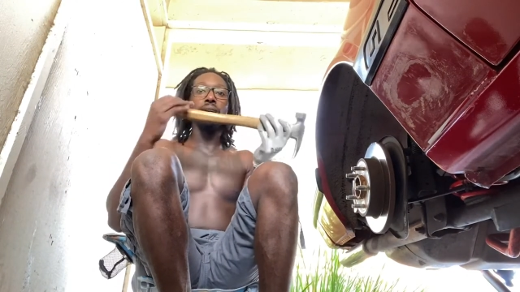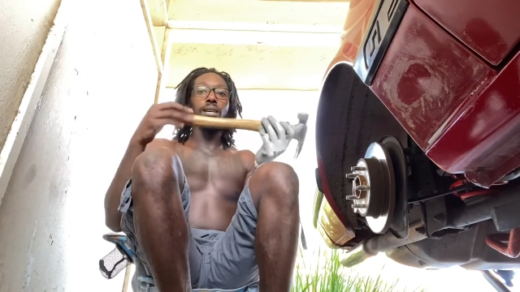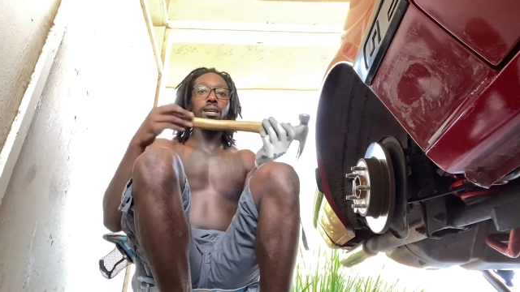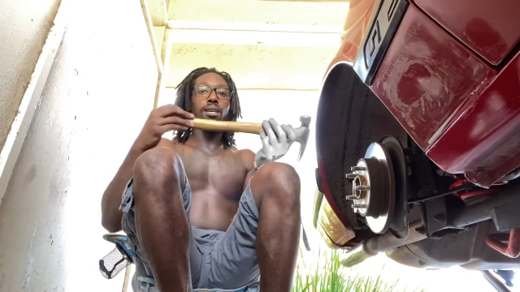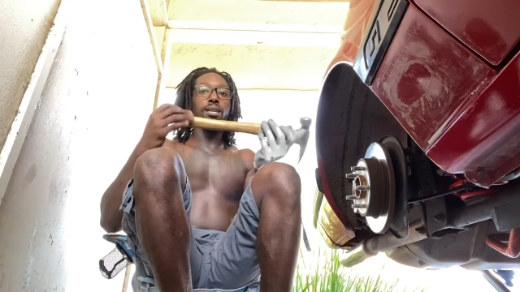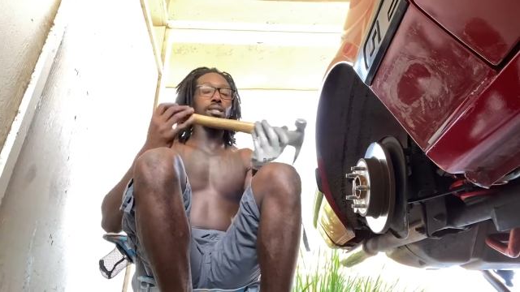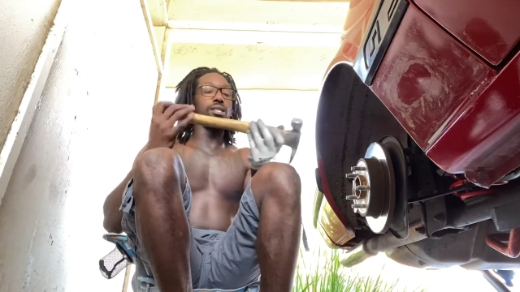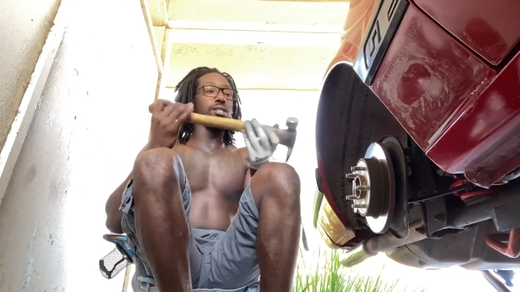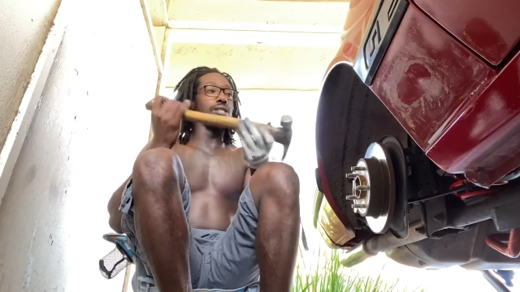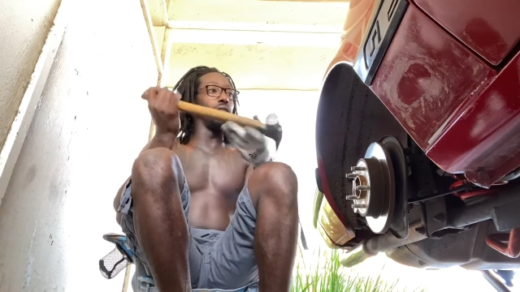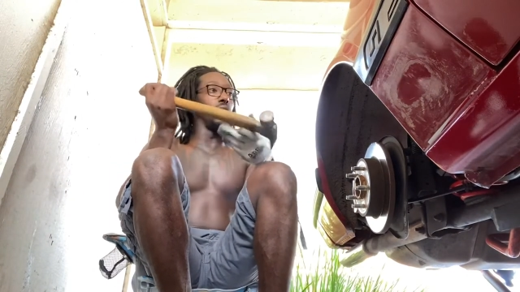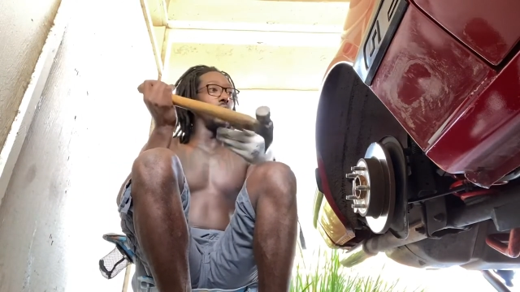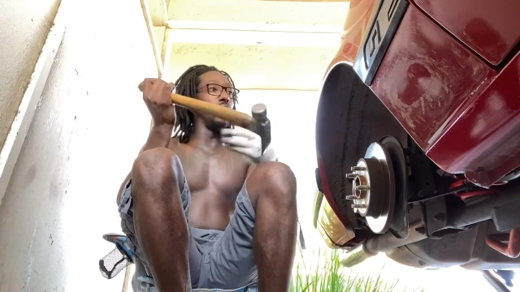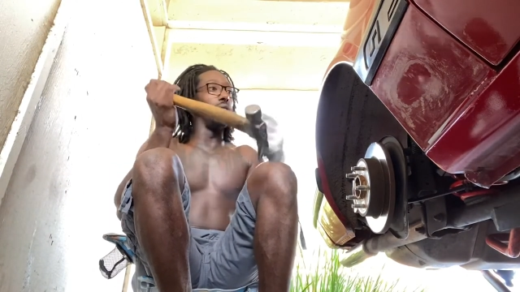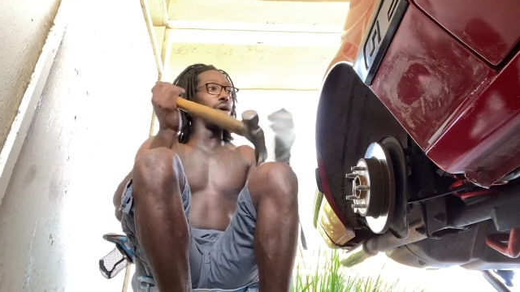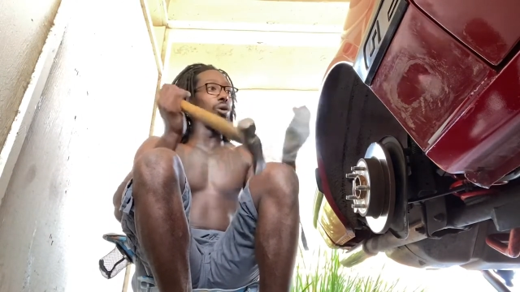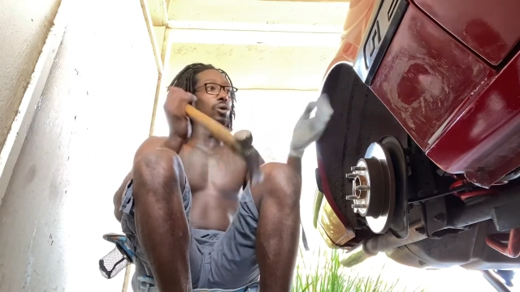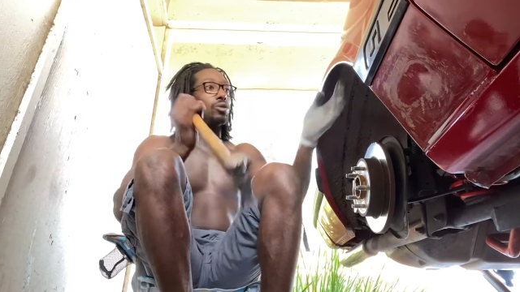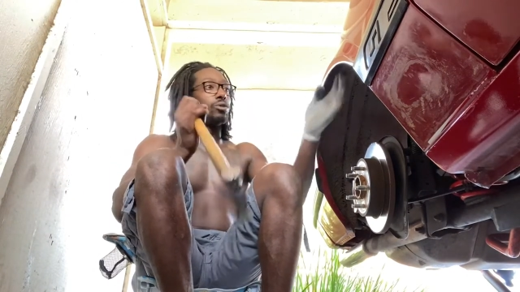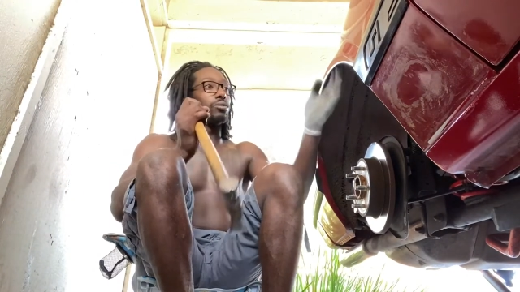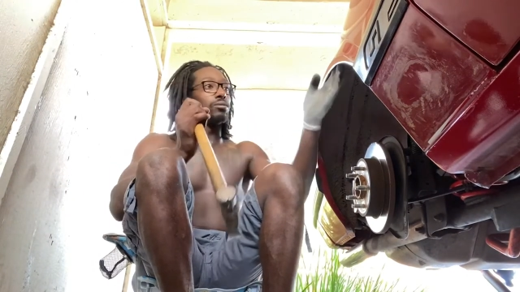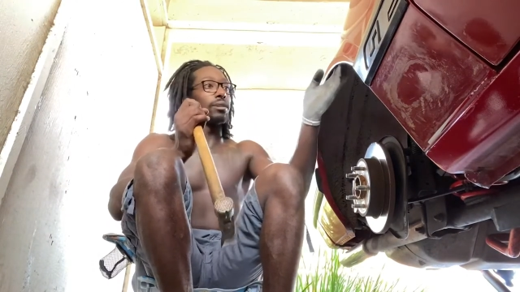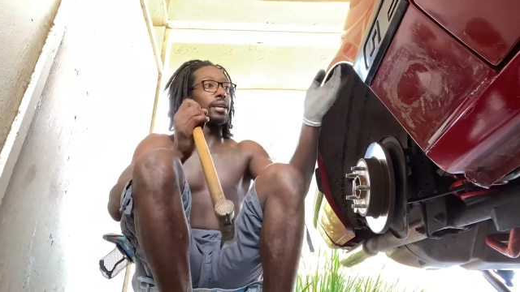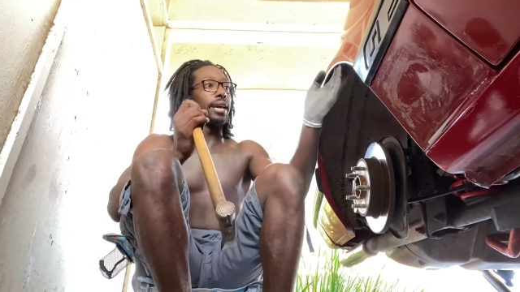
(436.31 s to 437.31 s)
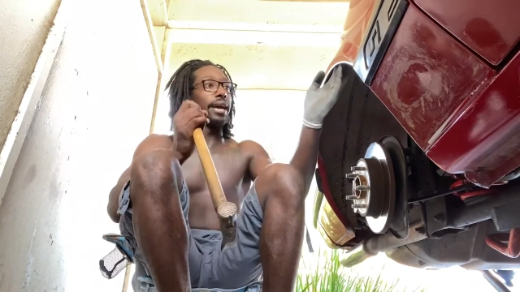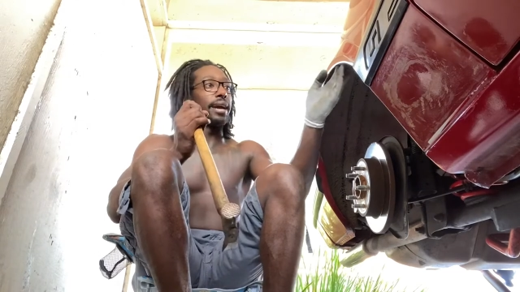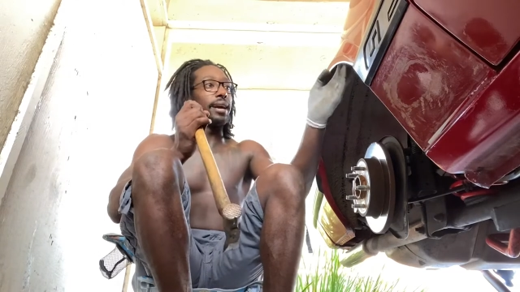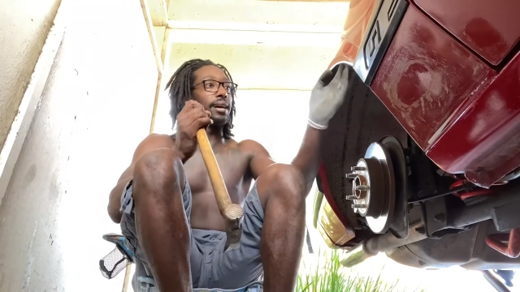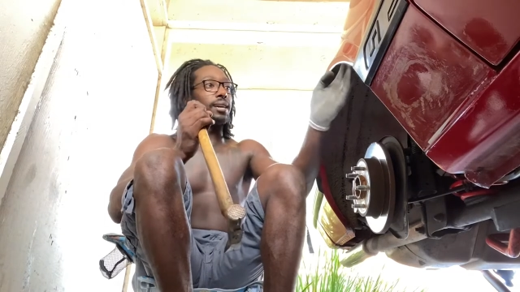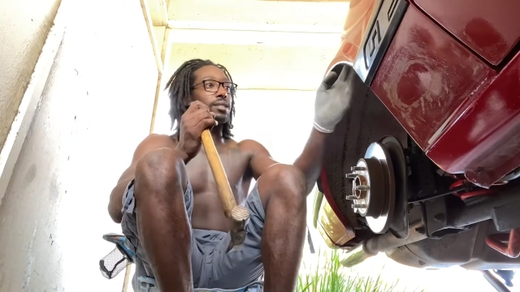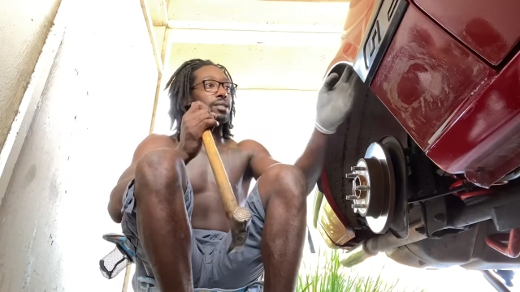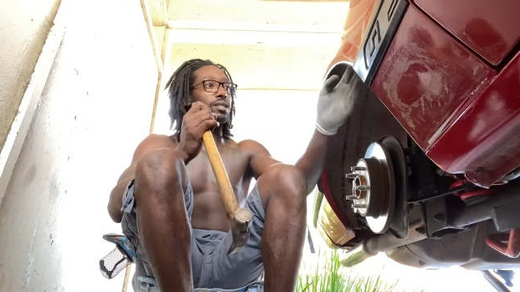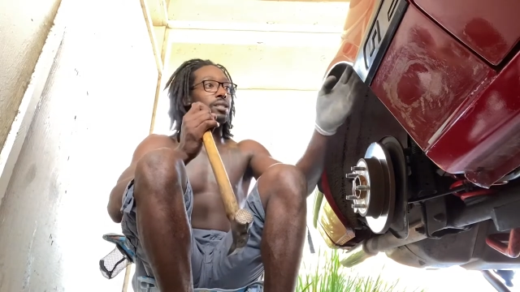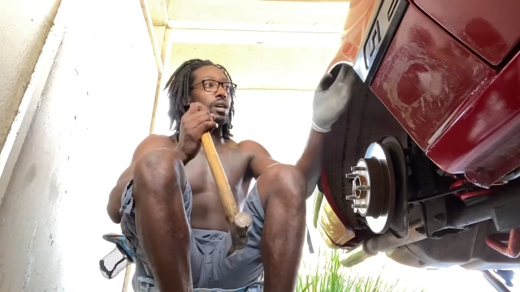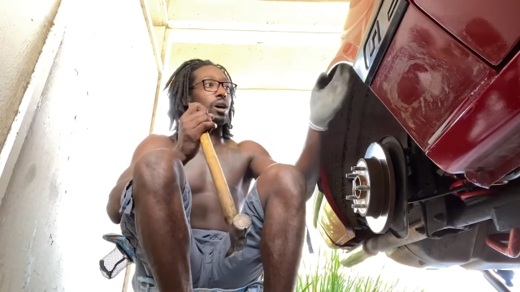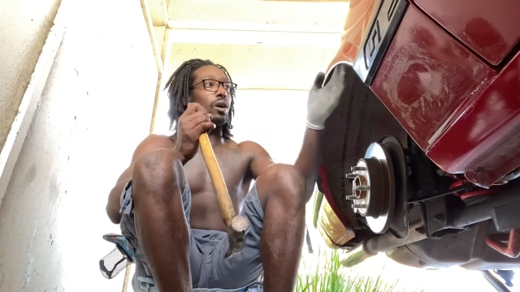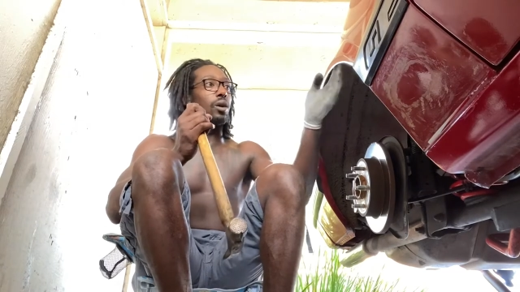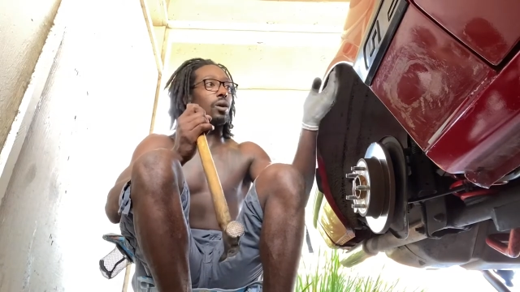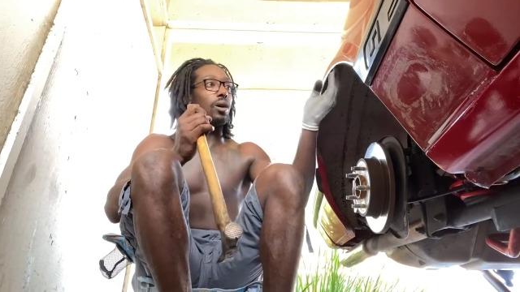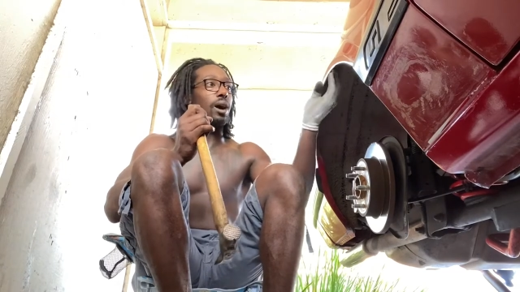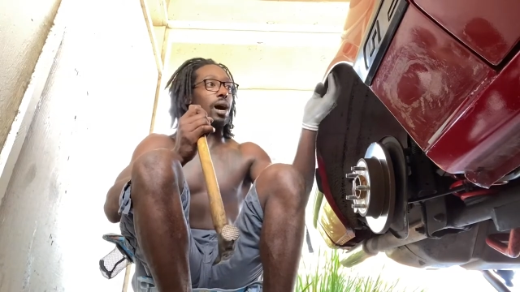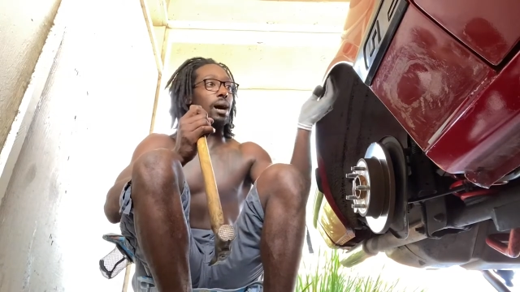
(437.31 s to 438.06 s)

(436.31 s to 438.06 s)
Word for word: So yeah, so